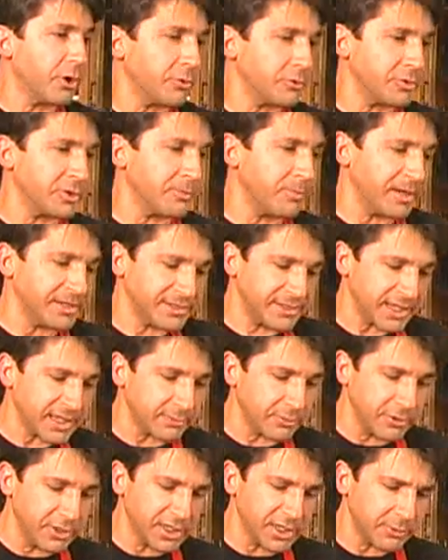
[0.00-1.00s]
coat the bistecca
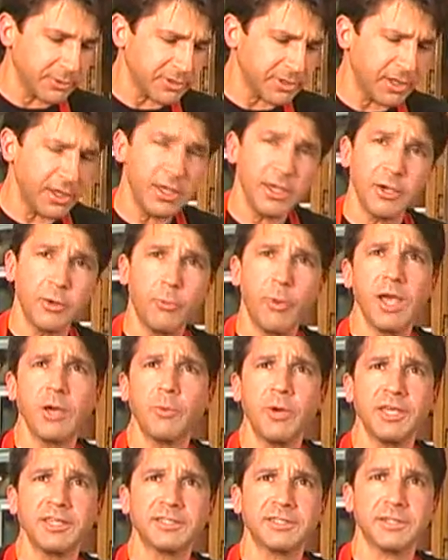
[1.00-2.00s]
mollica with, why
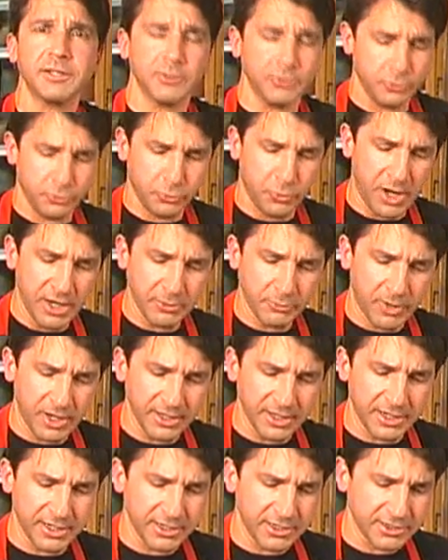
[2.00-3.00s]
waste it? Why
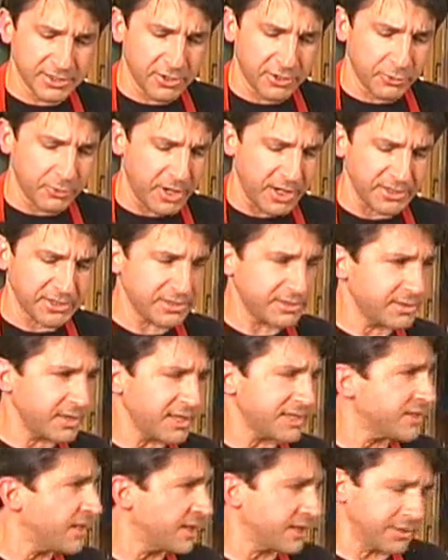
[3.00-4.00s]
let it just go to waste?
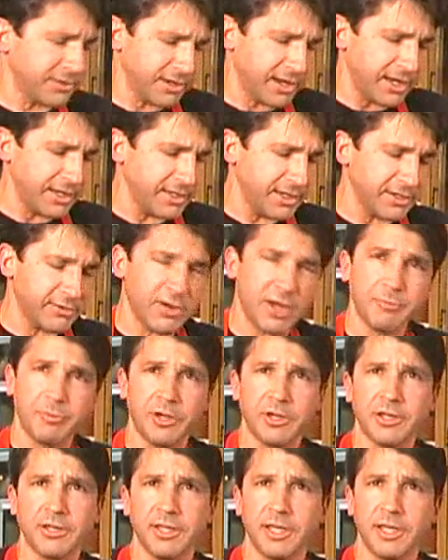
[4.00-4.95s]
That's not a good idea. Grandpa